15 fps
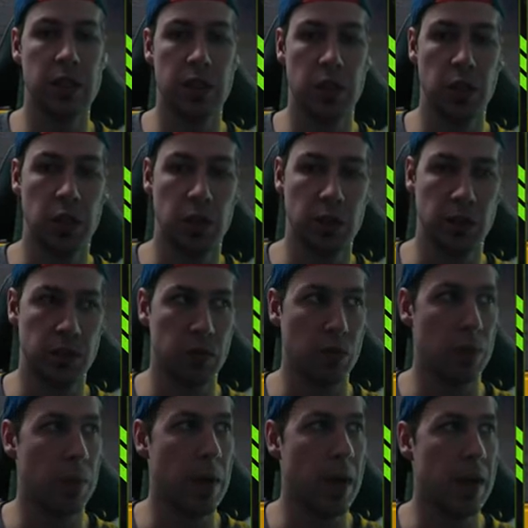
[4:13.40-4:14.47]
tuned for
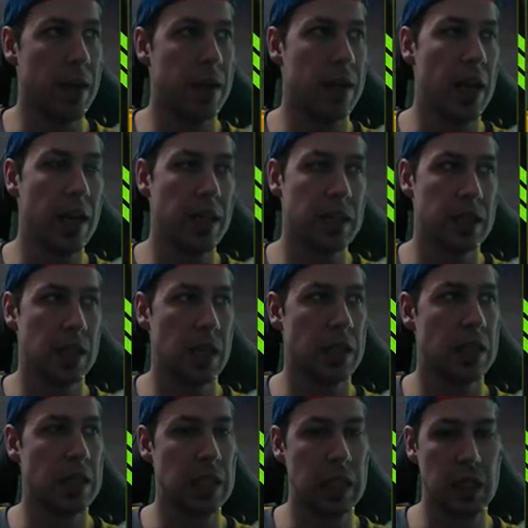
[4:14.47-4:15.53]
my next
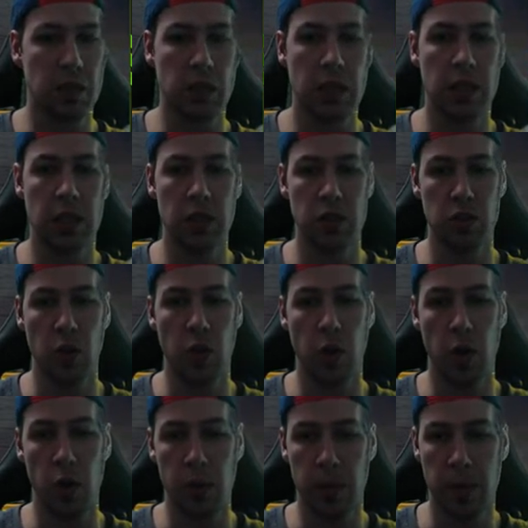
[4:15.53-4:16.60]
Sacred Shard
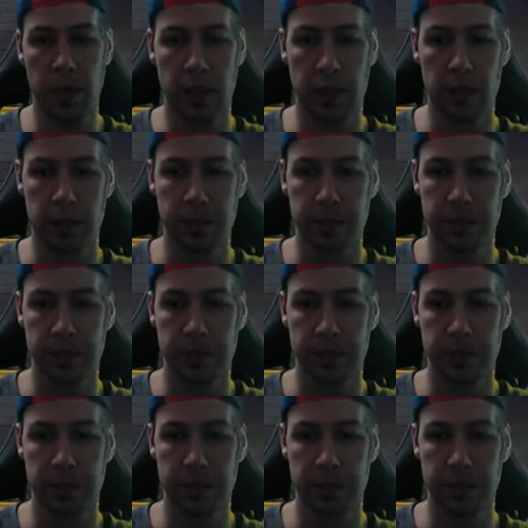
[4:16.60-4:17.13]
opening.